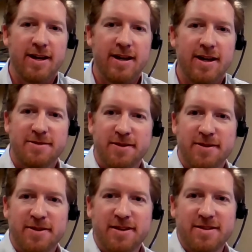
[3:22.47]
So
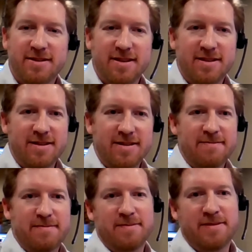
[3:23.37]
you can see that
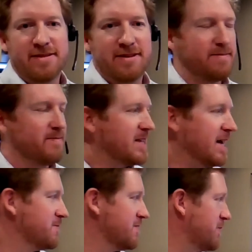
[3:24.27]
the
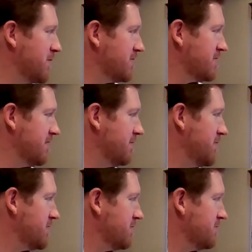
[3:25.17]
types of parts that are
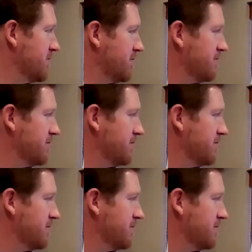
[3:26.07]
measured with